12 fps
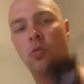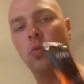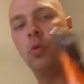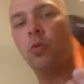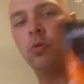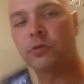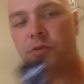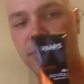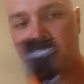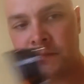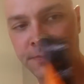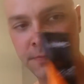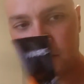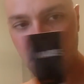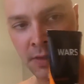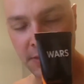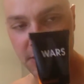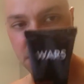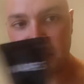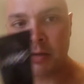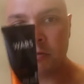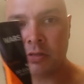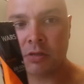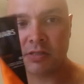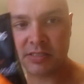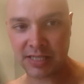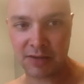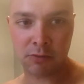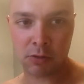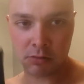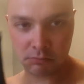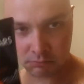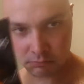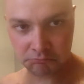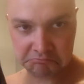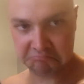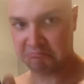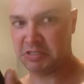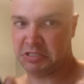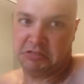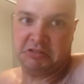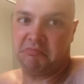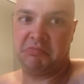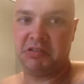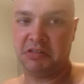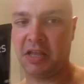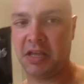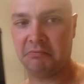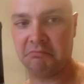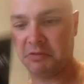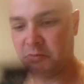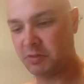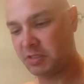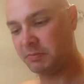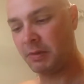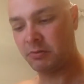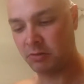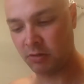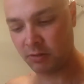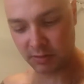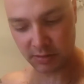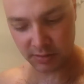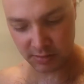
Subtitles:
Wars. This smells like Savlon. It's as simple as that. That's what it smells like.